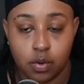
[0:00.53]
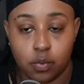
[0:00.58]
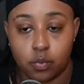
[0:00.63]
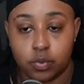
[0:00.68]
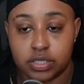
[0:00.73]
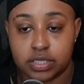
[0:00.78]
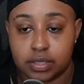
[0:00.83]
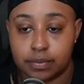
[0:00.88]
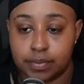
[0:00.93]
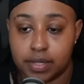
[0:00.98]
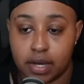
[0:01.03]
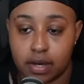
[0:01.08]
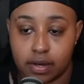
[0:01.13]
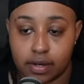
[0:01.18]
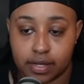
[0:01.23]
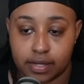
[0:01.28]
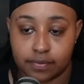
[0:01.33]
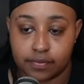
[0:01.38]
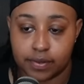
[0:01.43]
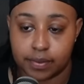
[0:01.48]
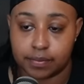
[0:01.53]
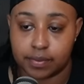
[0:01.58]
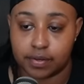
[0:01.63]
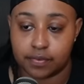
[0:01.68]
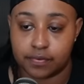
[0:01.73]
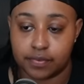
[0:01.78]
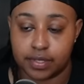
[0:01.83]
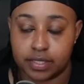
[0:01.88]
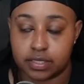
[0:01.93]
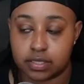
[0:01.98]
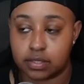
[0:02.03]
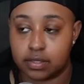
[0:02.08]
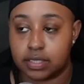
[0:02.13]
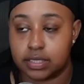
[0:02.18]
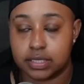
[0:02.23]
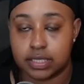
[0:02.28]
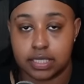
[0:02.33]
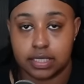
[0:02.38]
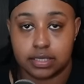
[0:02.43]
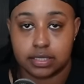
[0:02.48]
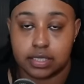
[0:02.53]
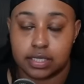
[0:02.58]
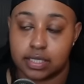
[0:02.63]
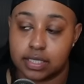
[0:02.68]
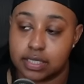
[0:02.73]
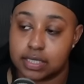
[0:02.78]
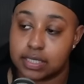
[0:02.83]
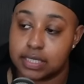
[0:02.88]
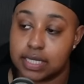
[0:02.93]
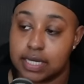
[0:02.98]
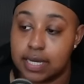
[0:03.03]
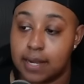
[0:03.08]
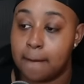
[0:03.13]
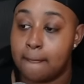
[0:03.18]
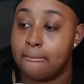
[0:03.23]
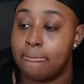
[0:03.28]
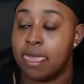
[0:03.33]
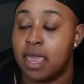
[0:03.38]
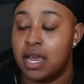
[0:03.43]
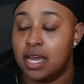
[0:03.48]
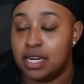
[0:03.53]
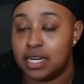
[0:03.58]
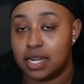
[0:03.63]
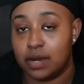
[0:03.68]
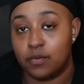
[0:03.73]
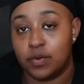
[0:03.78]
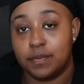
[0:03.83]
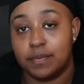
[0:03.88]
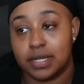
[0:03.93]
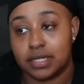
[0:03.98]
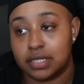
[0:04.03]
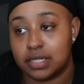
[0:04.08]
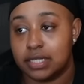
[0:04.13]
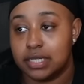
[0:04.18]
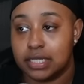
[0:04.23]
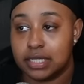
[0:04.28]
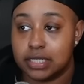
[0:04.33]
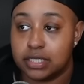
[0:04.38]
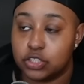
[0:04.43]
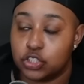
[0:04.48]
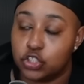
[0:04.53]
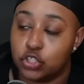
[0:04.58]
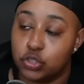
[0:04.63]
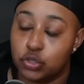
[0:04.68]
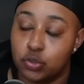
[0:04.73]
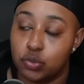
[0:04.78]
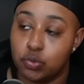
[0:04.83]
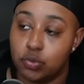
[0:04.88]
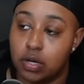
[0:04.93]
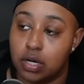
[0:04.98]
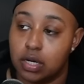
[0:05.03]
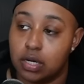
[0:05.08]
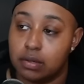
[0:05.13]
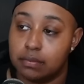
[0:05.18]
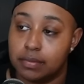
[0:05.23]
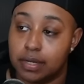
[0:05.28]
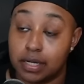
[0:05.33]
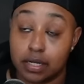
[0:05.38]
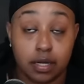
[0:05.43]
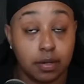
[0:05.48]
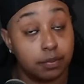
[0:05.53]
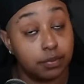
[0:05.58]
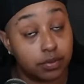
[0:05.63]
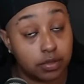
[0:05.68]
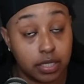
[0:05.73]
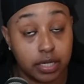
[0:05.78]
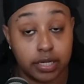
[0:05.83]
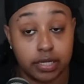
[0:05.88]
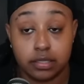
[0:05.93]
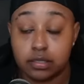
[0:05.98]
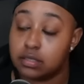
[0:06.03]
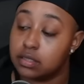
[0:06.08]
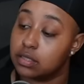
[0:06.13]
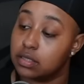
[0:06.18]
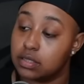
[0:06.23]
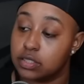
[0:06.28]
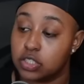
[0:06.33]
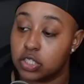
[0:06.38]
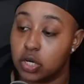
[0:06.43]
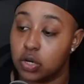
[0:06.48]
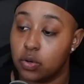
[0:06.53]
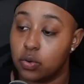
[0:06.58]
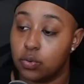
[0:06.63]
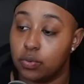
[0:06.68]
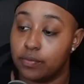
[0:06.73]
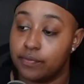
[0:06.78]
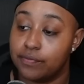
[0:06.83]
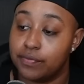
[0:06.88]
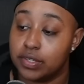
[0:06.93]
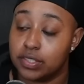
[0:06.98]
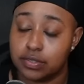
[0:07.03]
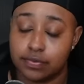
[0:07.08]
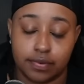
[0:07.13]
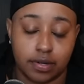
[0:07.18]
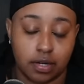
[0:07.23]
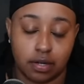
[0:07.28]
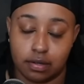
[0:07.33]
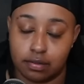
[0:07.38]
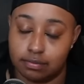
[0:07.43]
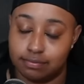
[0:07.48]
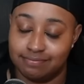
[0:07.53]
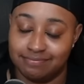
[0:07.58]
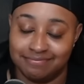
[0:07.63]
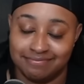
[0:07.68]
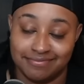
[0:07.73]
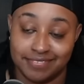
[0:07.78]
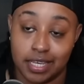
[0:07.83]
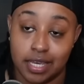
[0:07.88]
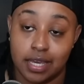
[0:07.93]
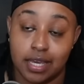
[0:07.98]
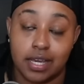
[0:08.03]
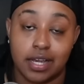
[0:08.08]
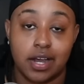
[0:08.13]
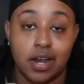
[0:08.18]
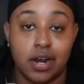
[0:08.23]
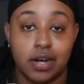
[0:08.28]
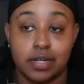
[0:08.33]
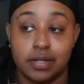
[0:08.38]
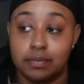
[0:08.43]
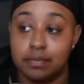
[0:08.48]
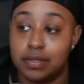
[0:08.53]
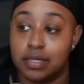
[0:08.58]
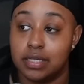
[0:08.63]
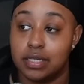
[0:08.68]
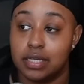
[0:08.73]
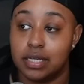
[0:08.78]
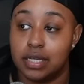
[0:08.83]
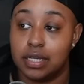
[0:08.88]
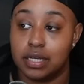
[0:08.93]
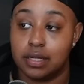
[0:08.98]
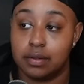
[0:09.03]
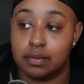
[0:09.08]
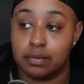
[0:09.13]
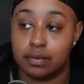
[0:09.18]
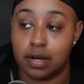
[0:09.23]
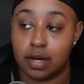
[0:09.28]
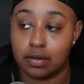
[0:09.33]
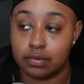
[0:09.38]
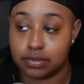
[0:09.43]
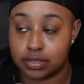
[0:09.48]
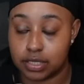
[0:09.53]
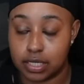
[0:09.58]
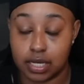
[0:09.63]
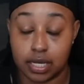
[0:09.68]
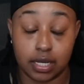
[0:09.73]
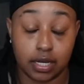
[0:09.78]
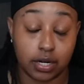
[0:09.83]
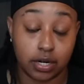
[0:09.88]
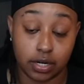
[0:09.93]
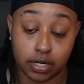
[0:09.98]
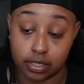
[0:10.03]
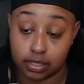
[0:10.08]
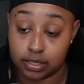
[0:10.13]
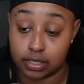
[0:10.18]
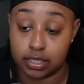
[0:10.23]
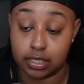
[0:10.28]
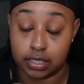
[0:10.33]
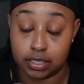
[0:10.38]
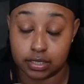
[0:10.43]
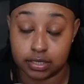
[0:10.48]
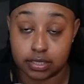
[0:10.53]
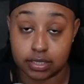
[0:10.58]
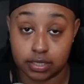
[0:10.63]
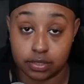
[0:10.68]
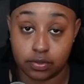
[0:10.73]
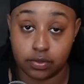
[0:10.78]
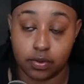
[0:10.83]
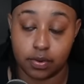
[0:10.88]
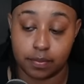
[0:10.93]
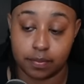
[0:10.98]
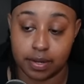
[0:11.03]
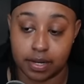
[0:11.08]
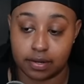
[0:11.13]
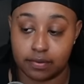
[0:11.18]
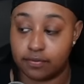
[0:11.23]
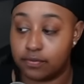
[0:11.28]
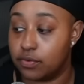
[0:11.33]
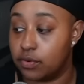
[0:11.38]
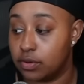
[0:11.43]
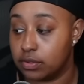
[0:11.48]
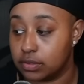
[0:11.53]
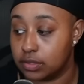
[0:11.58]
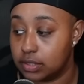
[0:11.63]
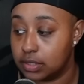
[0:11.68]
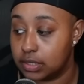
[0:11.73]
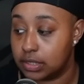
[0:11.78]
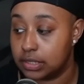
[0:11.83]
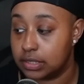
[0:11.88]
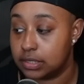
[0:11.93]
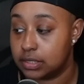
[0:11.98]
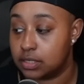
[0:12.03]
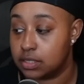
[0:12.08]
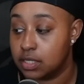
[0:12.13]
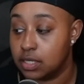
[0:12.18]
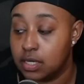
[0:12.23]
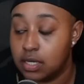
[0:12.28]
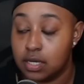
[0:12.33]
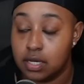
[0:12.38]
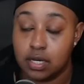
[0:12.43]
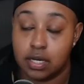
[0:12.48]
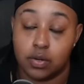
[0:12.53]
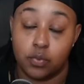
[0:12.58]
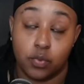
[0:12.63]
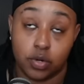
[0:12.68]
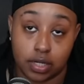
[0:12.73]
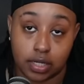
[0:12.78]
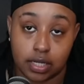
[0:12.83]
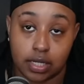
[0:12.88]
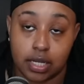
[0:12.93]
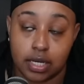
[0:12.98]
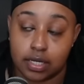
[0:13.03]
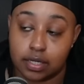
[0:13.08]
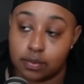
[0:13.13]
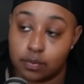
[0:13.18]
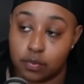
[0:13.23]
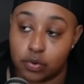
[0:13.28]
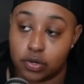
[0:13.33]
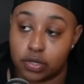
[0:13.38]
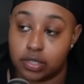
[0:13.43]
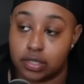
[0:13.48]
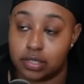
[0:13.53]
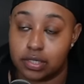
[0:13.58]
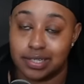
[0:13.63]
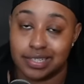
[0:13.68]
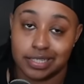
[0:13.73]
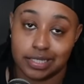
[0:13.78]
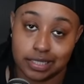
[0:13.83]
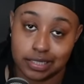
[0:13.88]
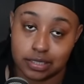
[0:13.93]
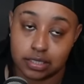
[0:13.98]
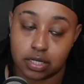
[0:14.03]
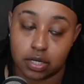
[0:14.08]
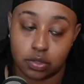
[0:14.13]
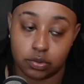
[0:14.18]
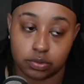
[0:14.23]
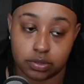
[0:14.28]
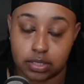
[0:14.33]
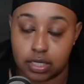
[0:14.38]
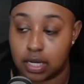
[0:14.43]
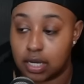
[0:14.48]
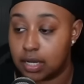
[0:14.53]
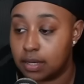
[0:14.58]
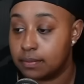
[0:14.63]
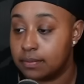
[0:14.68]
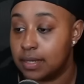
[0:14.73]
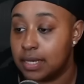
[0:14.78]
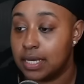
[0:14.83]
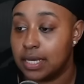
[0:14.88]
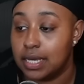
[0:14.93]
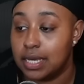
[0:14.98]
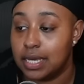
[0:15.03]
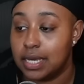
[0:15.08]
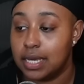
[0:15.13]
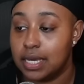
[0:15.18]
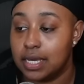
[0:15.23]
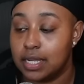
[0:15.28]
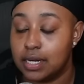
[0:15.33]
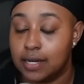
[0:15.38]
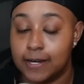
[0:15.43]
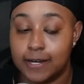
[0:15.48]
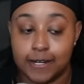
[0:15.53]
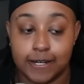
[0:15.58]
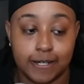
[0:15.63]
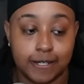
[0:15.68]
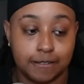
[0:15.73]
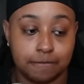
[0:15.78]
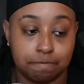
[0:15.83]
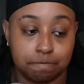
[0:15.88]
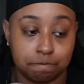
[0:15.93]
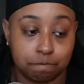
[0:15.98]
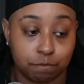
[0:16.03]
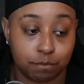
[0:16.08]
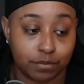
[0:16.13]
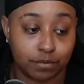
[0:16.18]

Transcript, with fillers: What's up, y'all? I got a family to feed, so let's get into this tea. Now, we about to get into um, a couple things. So, first of all, Cardi B and Offset currently is still going back and forth. It is one o'clock in the morning, East Coast time. And um,